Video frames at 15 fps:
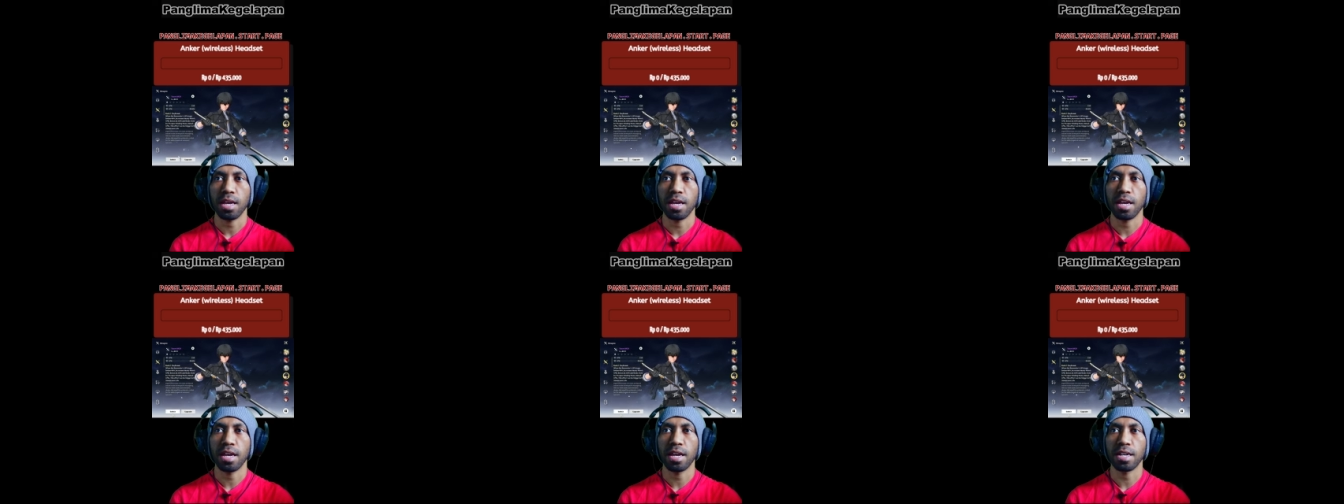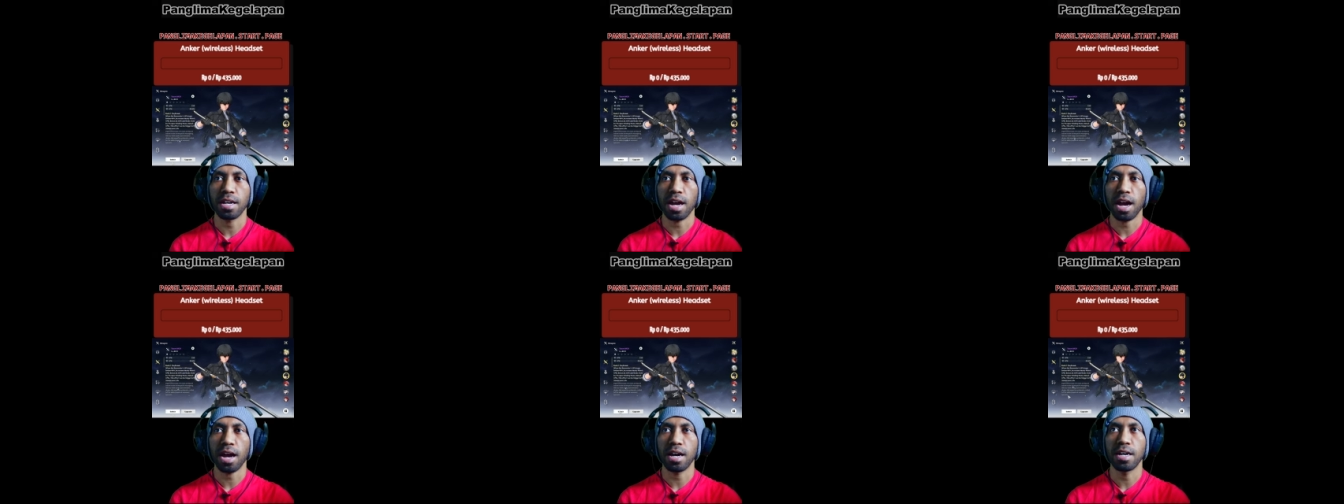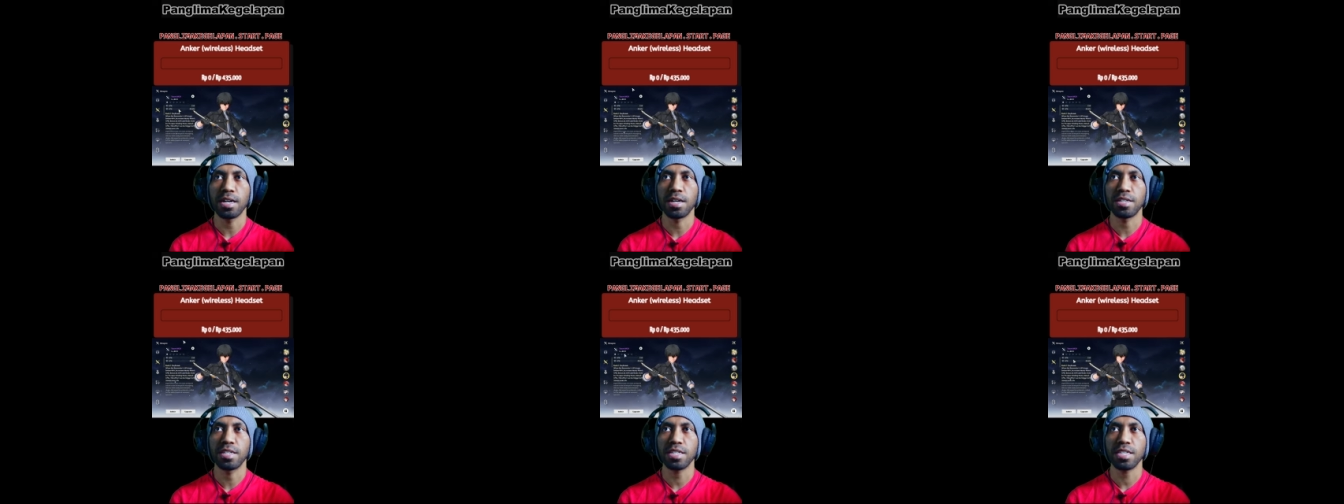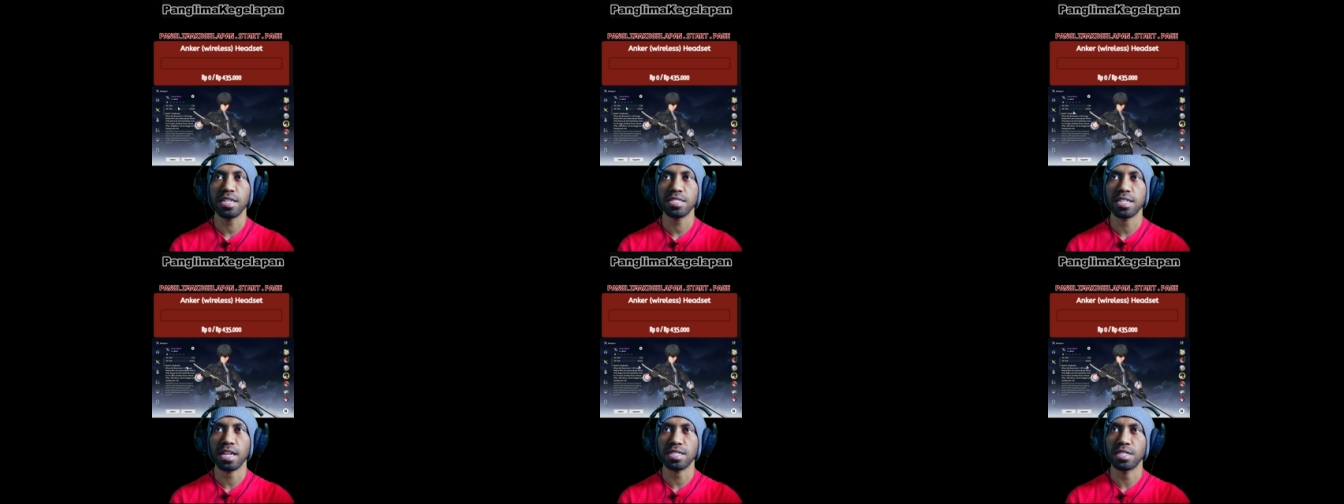and uh, this
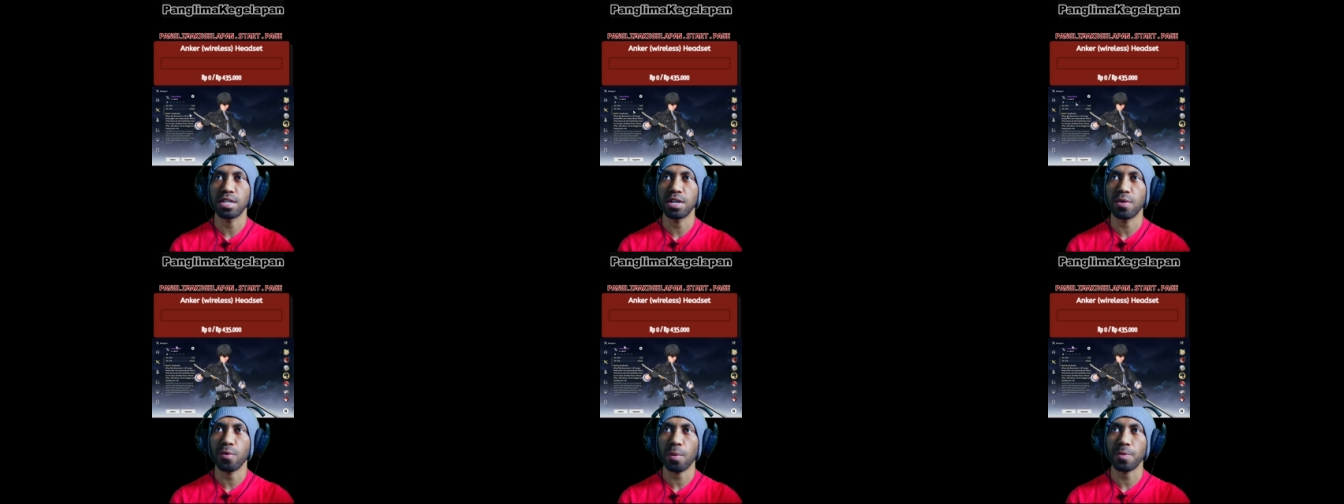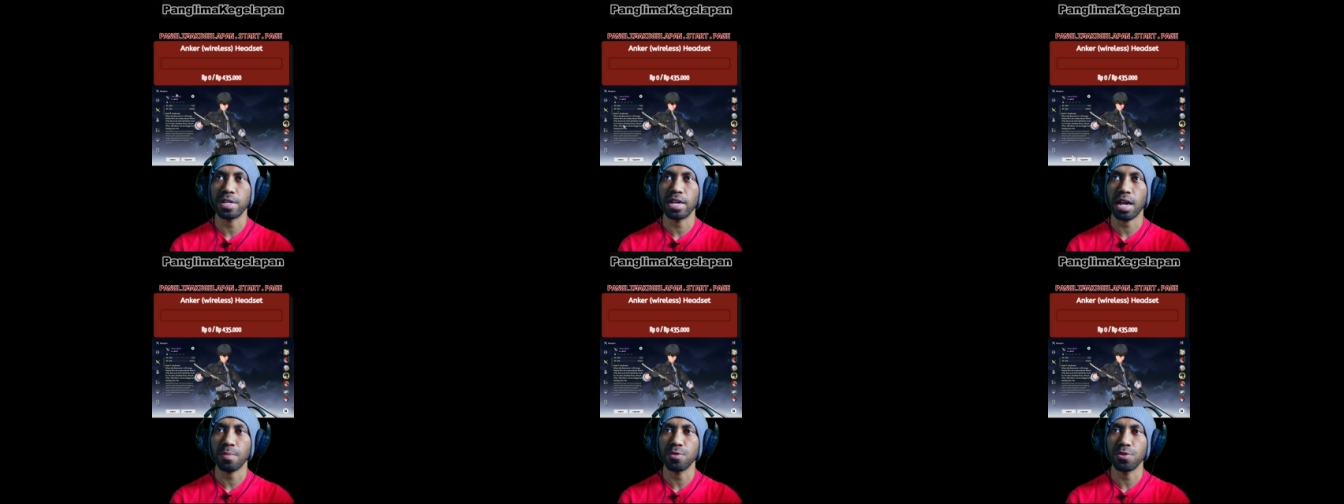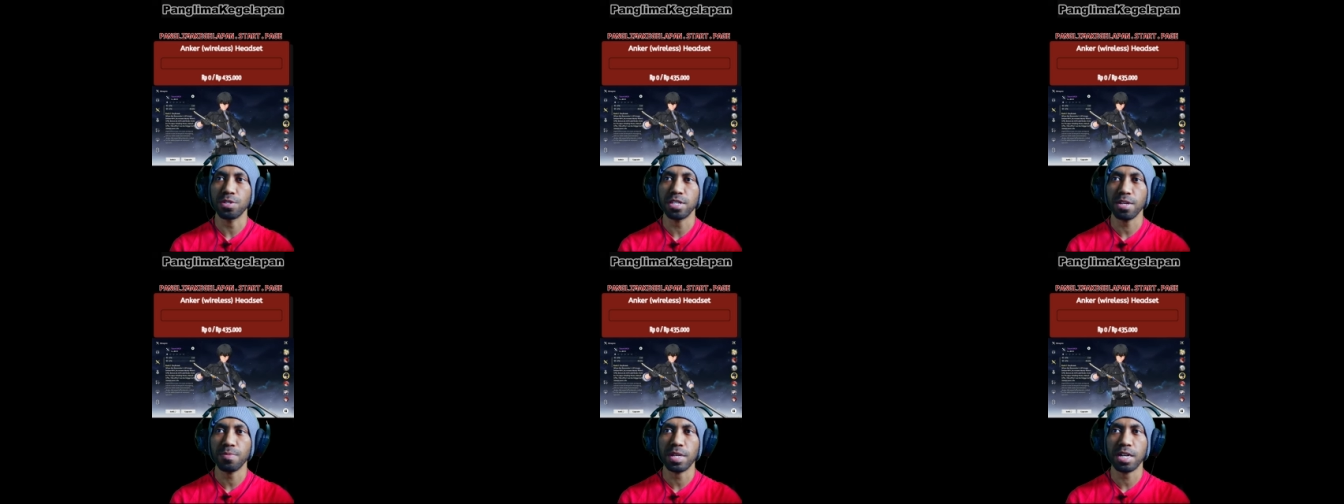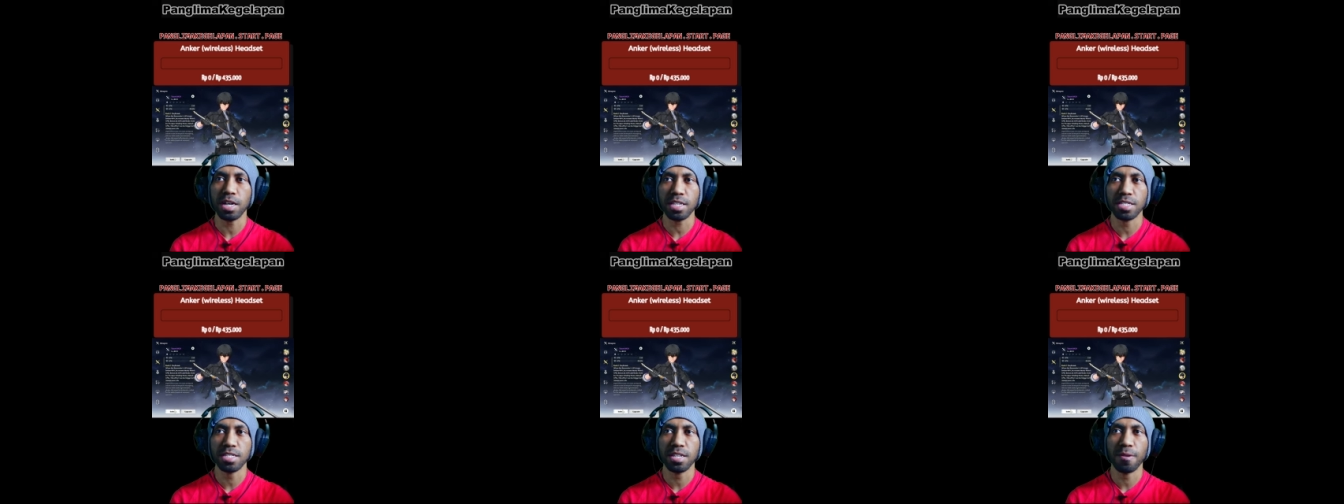is not the weapon that I'm using
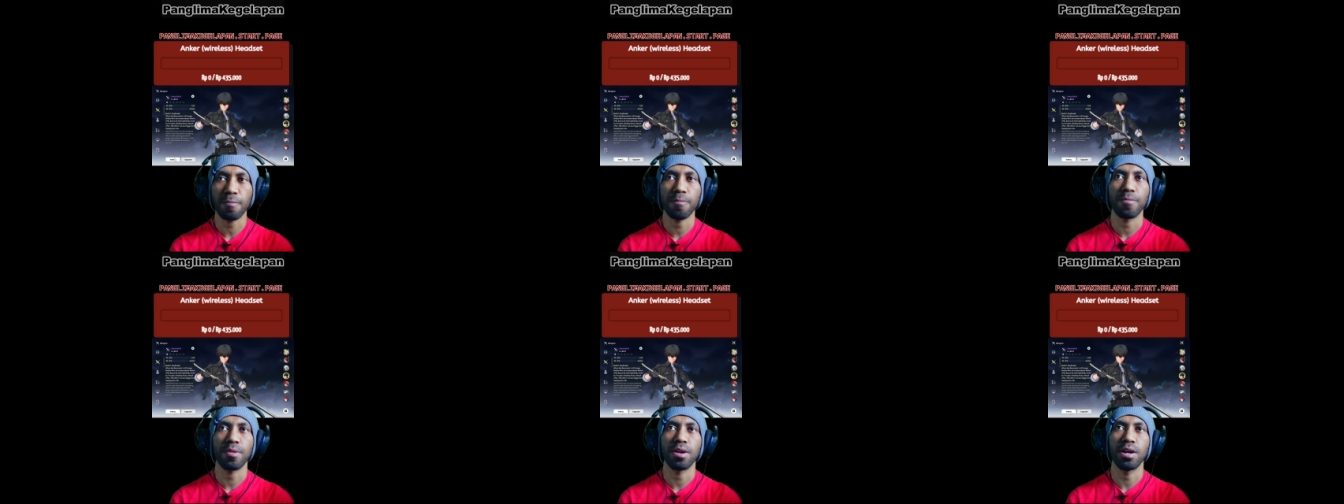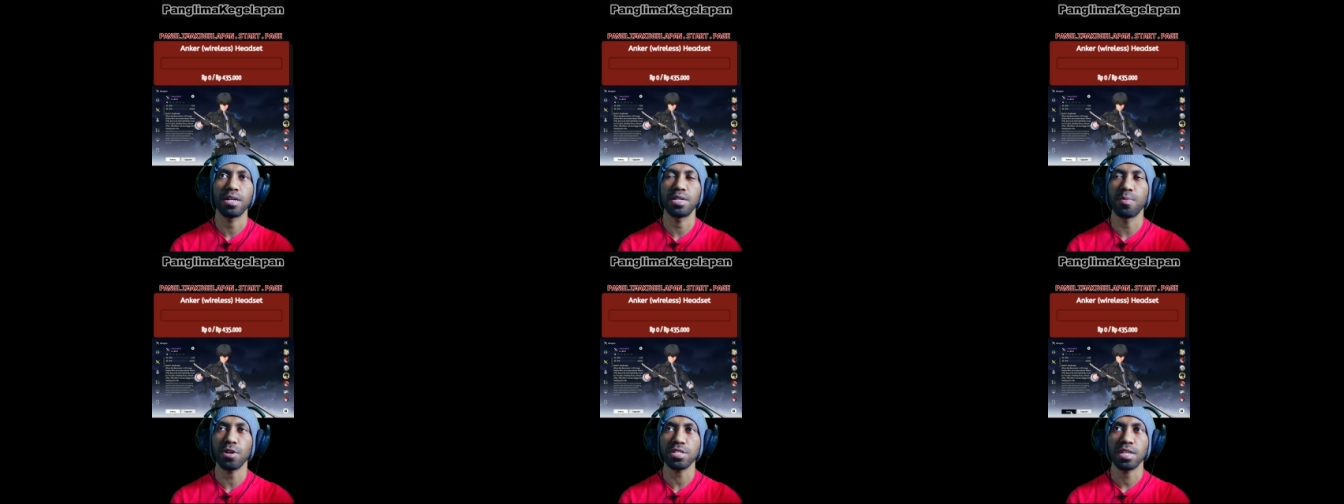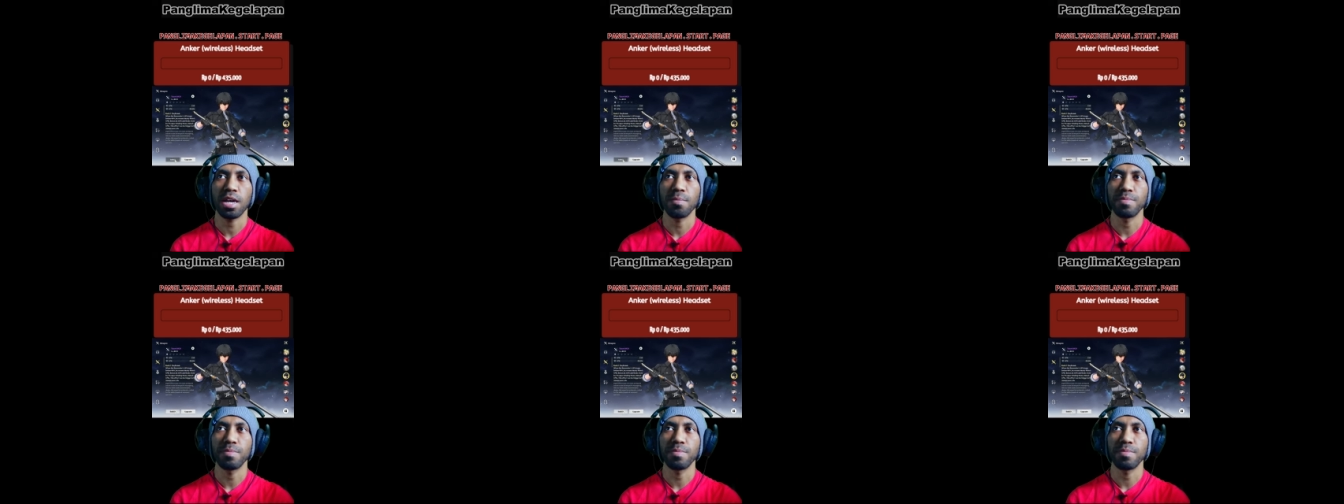because uh, the most